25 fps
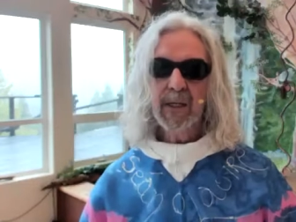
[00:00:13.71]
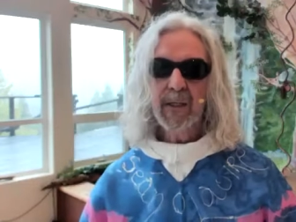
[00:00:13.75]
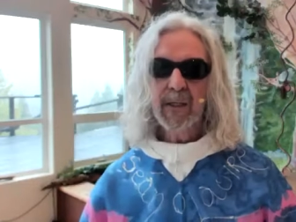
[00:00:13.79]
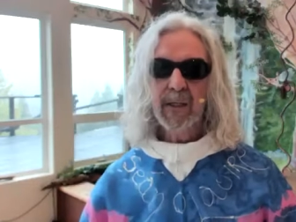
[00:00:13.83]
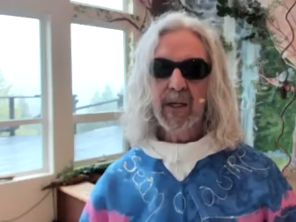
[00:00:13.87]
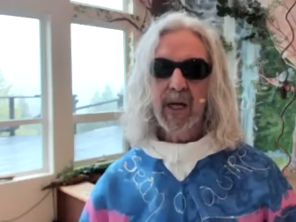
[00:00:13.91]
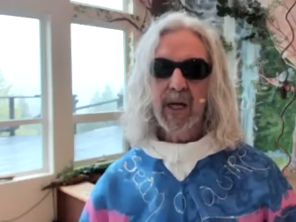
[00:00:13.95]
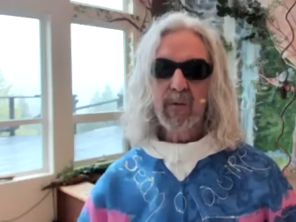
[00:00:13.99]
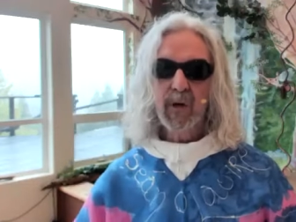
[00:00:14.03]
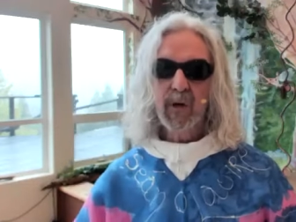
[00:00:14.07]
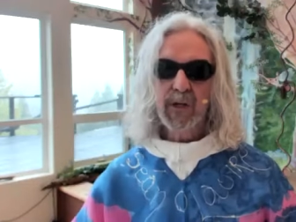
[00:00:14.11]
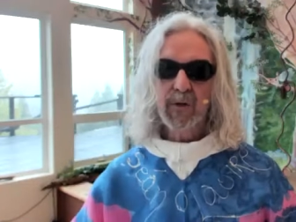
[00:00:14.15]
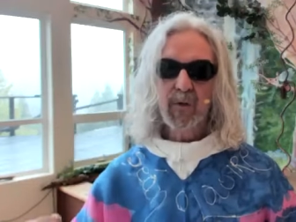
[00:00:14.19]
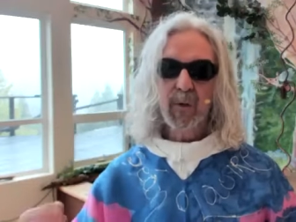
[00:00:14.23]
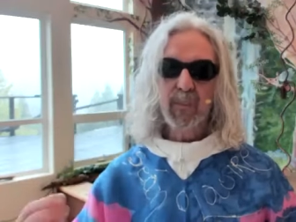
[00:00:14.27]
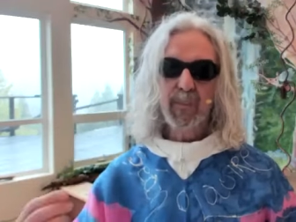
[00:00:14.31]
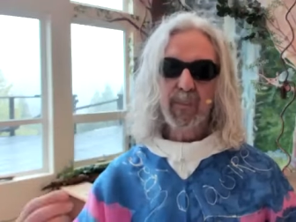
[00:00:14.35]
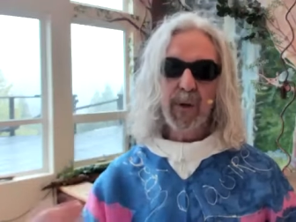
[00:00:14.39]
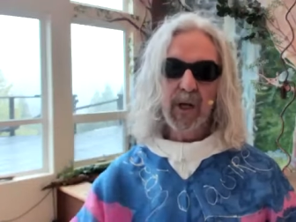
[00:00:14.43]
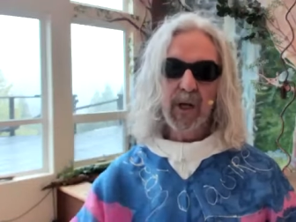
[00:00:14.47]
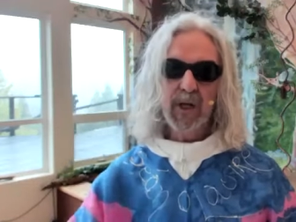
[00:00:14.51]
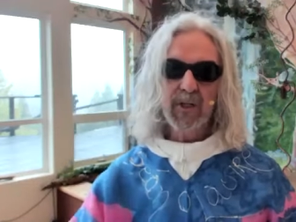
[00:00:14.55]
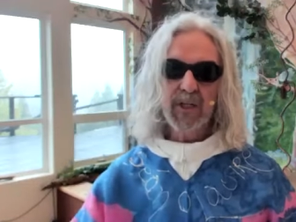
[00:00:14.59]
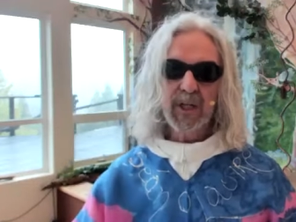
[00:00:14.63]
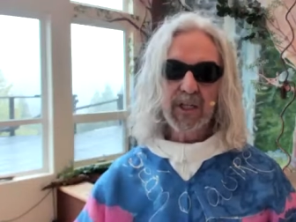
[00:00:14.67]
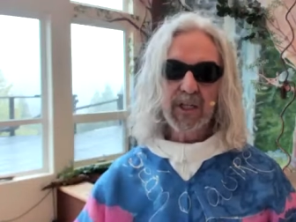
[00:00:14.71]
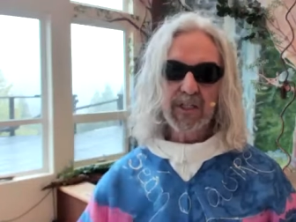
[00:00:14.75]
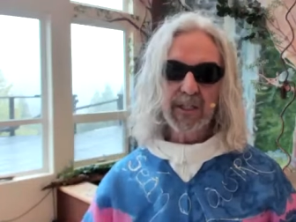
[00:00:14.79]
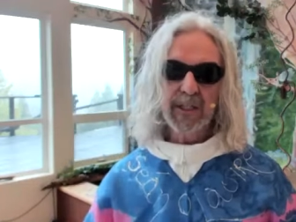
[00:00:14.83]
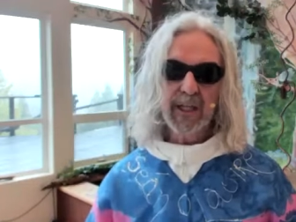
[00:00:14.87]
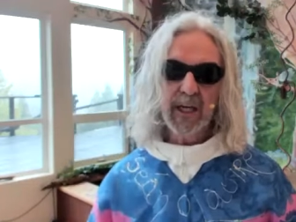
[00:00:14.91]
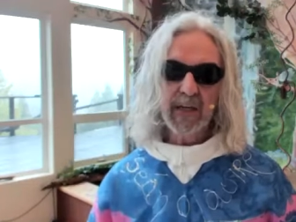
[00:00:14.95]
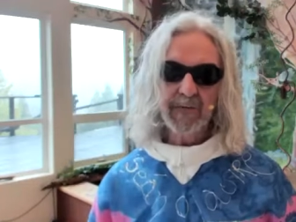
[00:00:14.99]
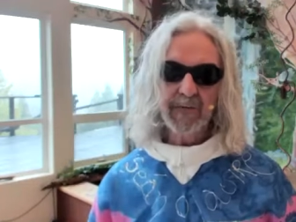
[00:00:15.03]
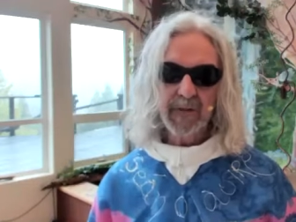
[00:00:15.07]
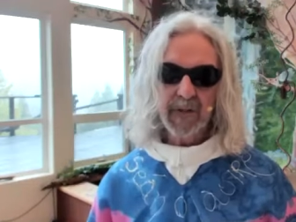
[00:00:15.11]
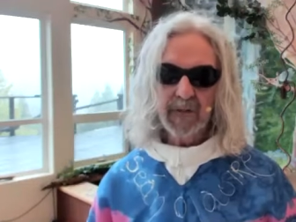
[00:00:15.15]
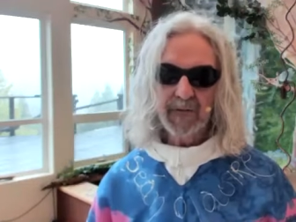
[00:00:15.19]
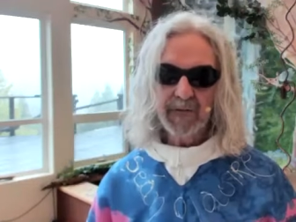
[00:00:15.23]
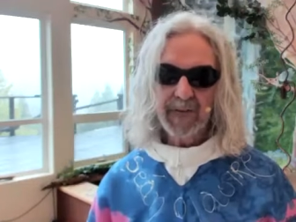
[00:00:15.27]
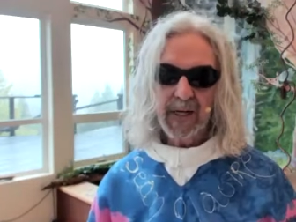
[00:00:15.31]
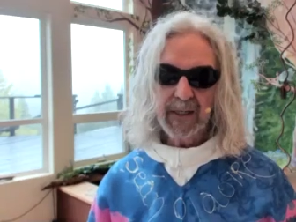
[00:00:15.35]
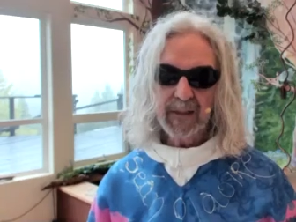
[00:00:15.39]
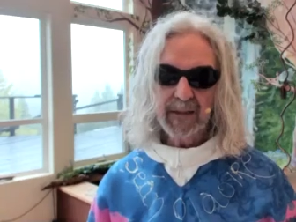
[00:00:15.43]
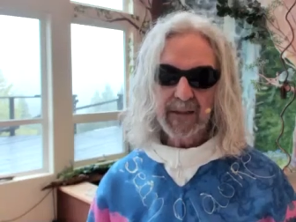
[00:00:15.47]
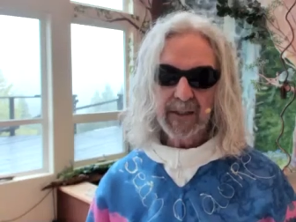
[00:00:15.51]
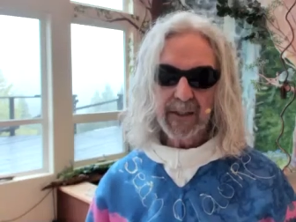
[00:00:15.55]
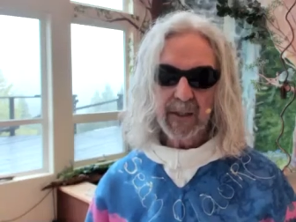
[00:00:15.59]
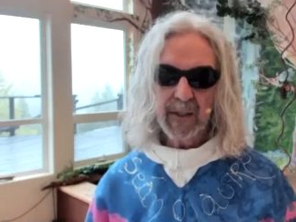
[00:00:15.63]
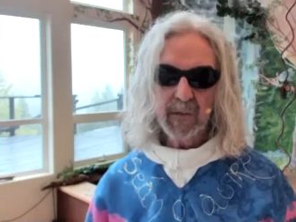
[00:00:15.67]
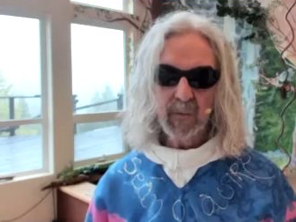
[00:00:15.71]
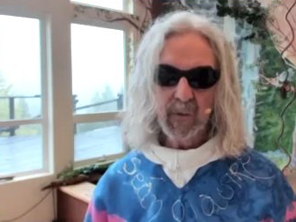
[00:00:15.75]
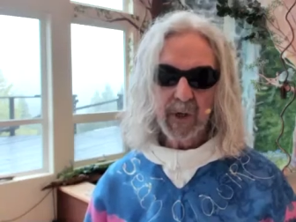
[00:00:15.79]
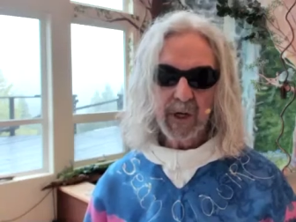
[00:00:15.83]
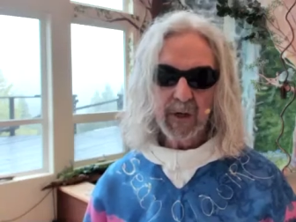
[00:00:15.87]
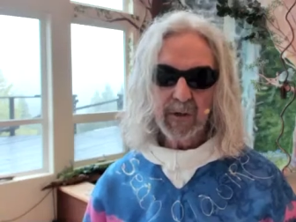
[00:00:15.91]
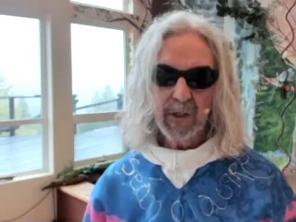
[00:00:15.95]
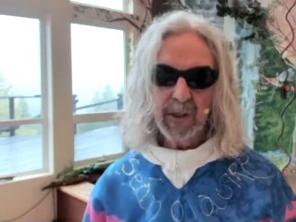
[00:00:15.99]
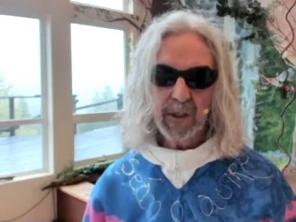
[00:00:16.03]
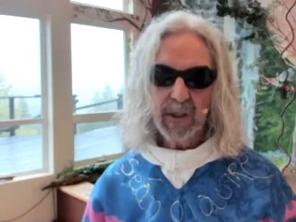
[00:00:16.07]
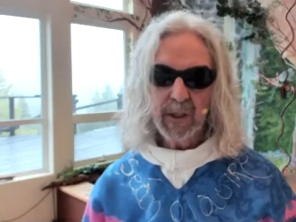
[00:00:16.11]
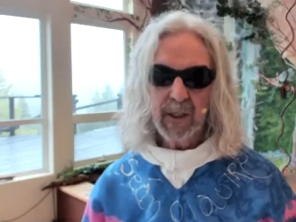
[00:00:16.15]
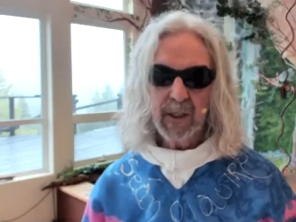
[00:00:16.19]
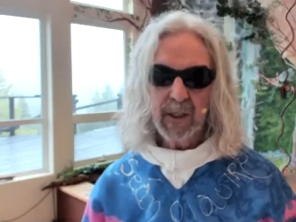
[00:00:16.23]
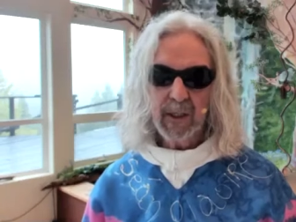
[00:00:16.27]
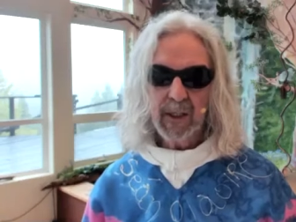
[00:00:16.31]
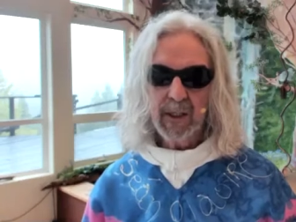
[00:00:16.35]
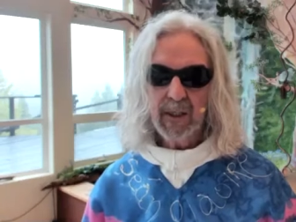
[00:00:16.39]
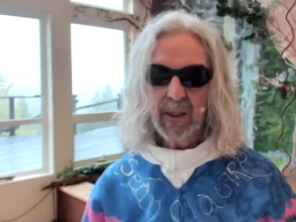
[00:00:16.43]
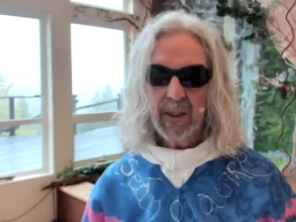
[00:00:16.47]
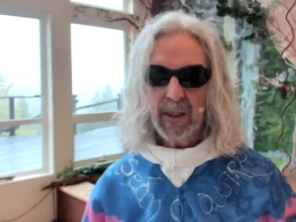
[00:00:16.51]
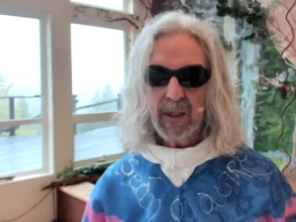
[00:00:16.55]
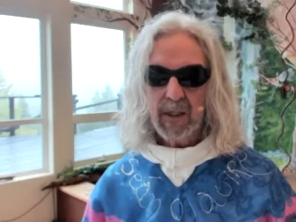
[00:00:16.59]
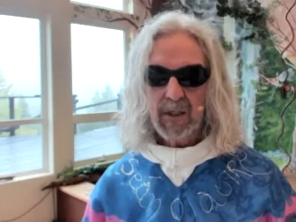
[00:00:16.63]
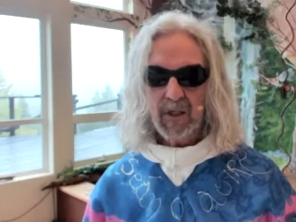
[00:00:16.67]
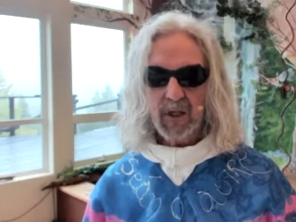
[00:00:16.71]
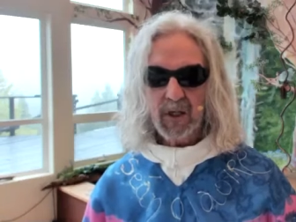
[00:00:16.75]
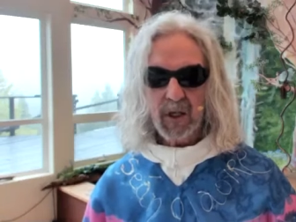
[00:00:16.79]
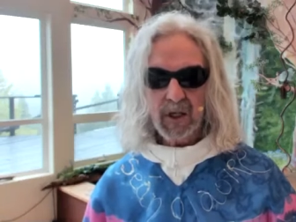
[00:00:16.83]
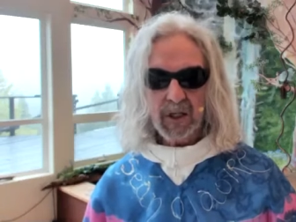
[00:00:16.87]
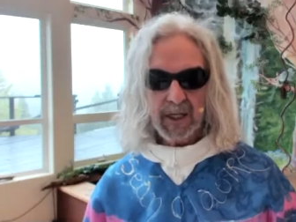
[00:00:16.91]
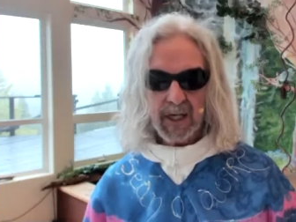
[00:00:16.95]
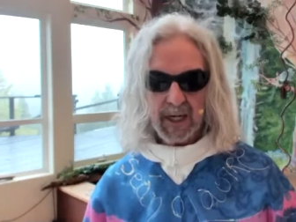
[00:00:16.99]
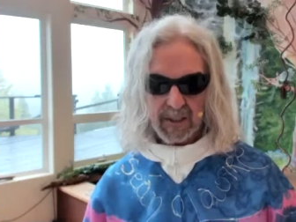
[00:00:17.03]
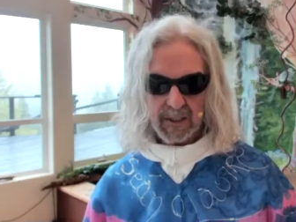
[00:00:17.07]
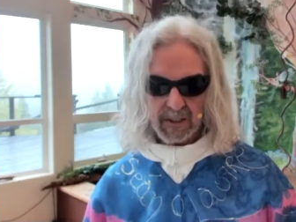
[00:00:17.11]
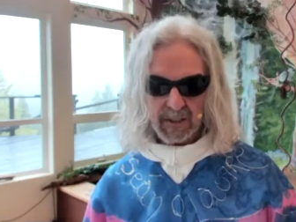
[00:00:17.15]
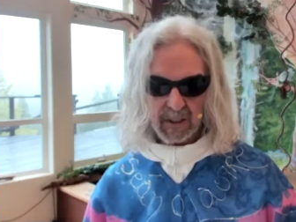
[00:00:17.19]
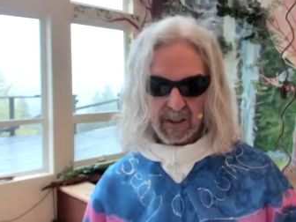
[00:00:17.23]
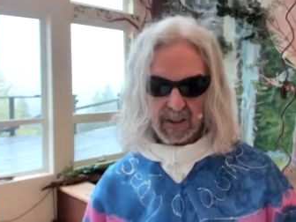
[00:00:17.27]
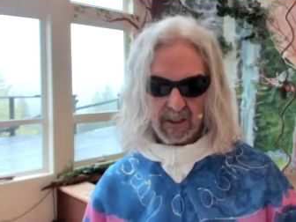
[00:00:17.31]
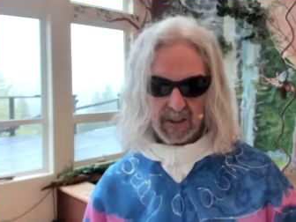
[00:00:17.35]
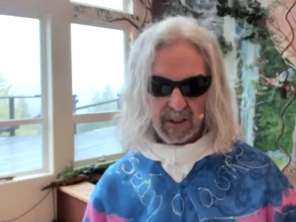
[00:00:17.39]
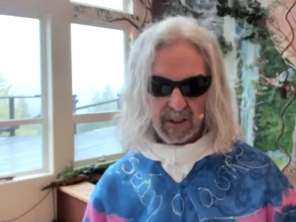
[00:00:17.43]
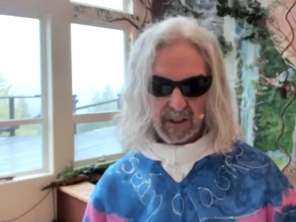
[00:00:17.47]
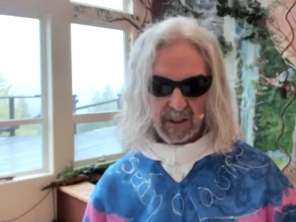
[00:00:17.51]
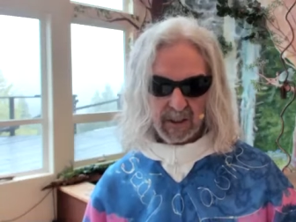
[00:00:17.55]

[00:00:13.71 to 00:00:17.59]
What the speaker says: I want to apologize again for the fact that I'm wearing sunglasses.